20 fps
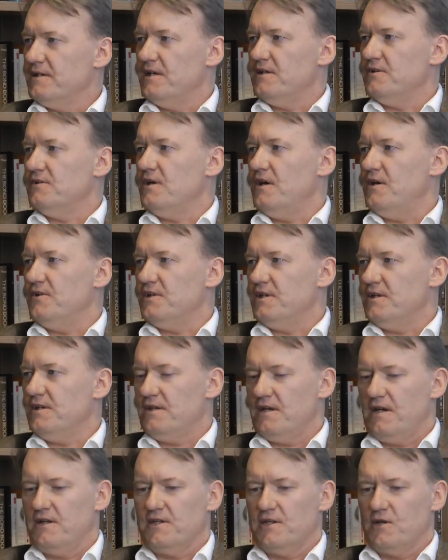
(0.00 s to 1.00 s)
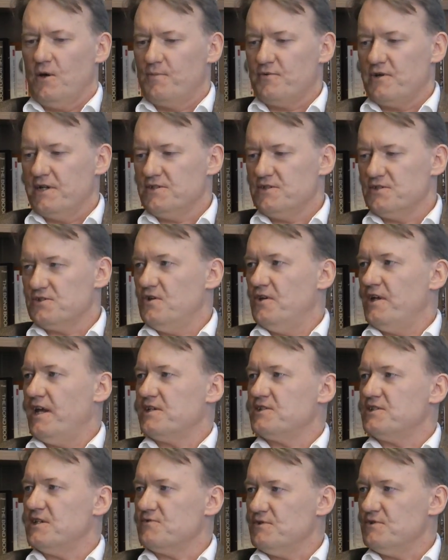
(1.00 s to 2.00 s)
and the operators earn
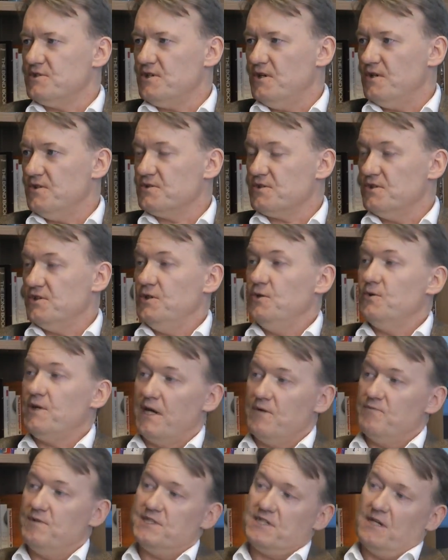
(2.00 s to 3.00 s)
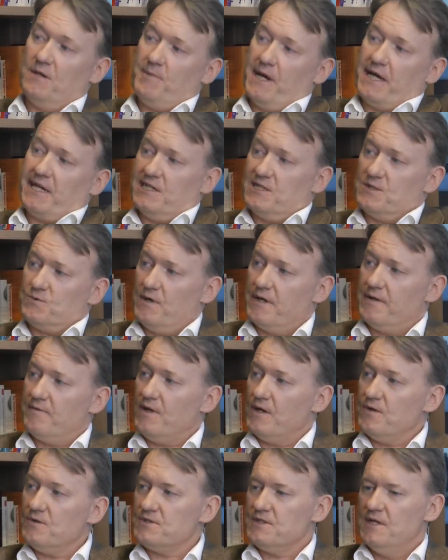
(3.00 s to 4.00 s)
excess returns, and UK retail banking is one of
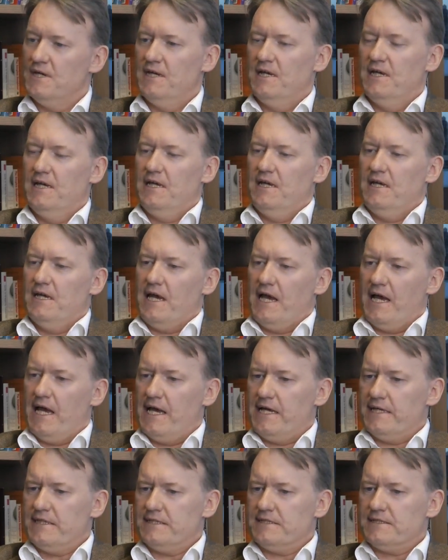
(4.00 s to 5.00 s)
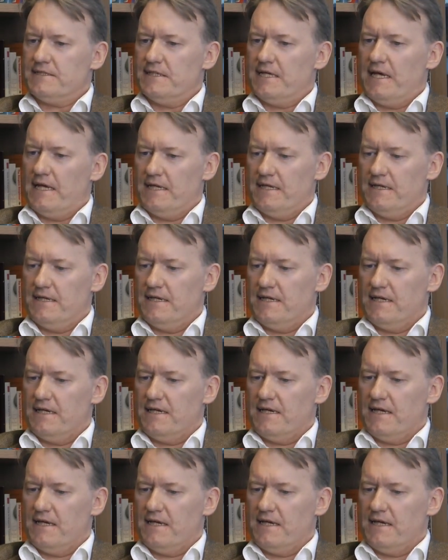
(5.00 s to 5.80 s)
those. And so